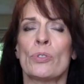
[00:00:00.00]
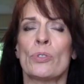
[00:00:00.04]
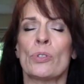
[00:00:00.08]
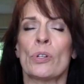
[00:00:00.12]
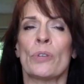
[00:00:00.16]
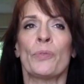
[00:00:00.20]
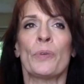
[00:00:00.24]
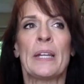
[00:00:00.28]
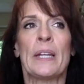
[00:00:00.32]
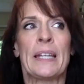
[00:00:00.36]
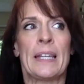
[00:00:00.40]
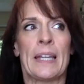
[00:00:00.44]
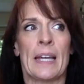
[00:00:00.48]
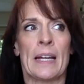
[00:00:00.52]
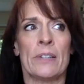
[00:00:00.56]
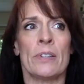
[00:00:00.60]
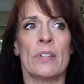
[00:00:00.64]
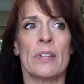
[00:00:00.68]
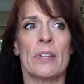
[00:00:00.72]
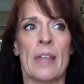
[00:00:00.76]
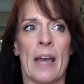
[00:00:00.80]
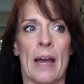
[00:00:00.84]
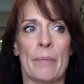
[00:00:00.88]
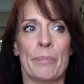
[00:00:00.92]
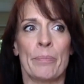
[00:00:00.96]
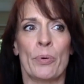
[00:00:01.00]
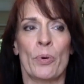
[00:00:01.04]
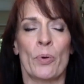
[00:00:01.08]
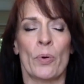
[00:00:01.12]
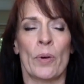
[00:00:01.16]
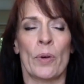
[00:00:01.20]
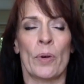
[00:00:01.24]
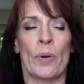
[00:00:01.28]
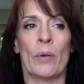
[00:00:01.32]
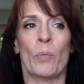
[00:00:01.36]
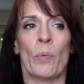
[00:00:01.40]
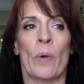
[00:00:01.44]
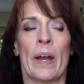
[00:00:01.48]
So if we get to that
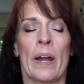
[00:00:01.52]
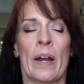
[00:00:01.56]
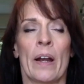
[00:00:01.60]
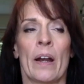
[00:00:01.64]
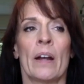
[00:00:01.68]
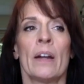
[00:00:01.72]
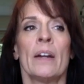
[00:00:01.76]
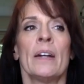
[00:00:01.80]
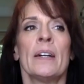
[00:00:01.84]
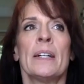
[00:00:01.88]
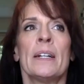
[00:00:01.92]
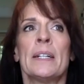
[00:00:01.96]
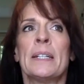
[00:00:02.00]
point where